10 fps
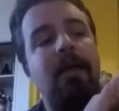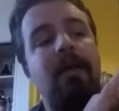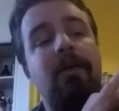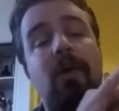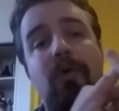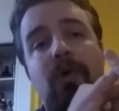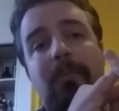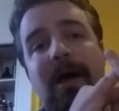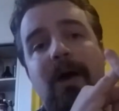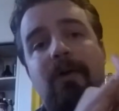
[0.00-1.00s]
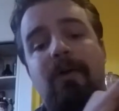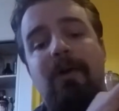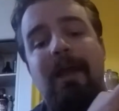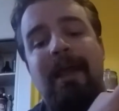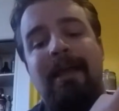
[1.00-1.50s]
cocoa
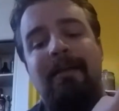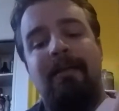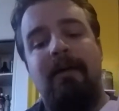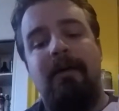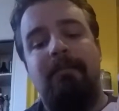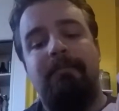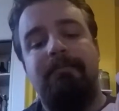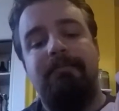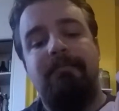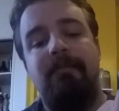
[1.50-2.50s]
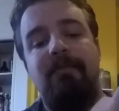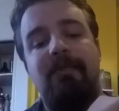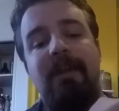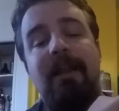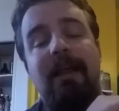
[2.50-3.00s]
powder and
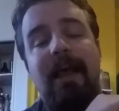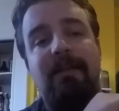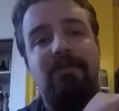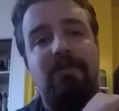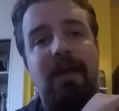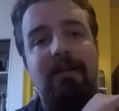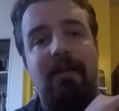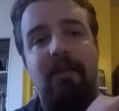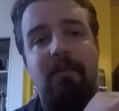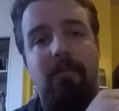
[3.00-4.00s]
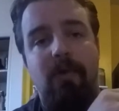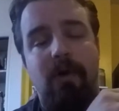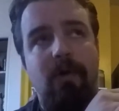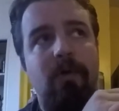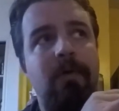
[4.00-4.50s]
vanilla extract in the
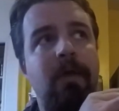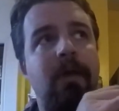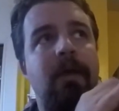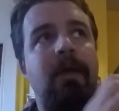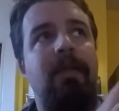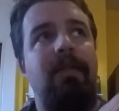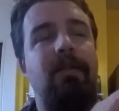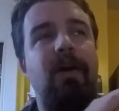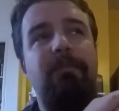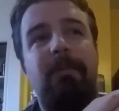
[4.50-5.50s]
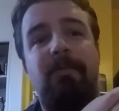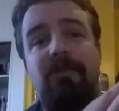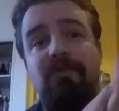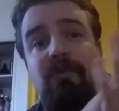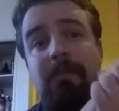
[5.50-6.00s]
boil. And a lot of people
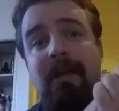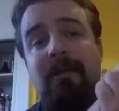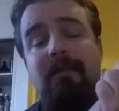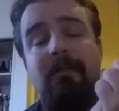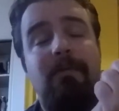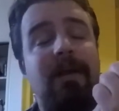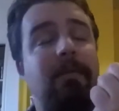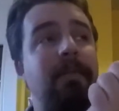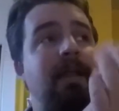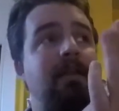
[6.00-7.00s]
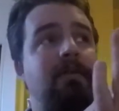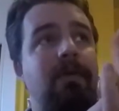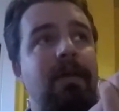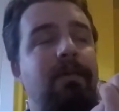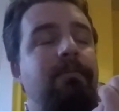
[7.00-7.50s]
just recommended
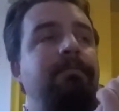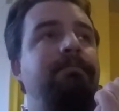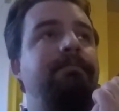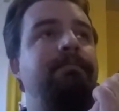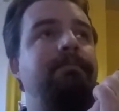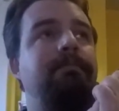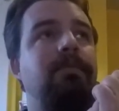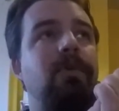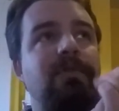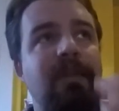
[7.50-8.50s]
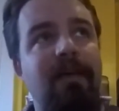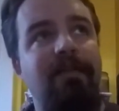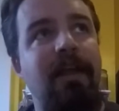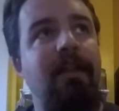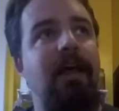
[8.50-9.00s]
using that
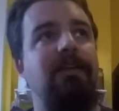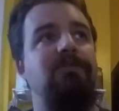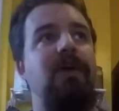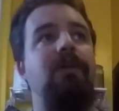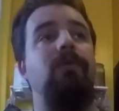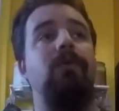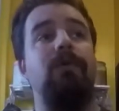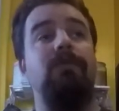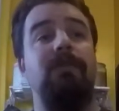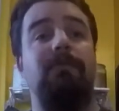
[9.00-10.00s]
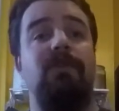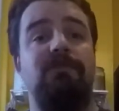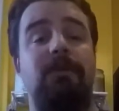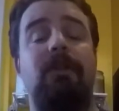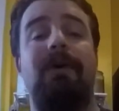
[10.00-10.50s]
vanilla extract or using
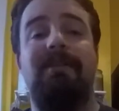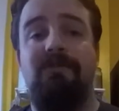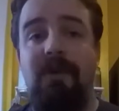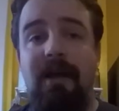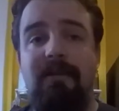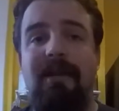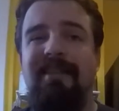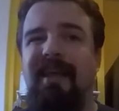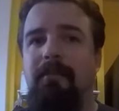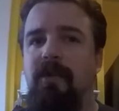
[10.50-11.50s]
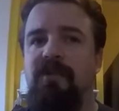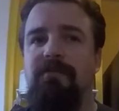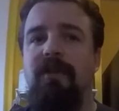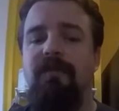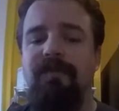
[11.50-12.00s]
marshmallow extract to get that
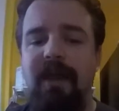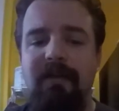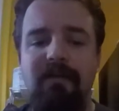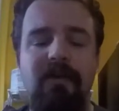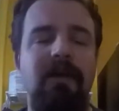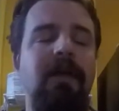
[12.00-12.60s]
marshmallow flavor.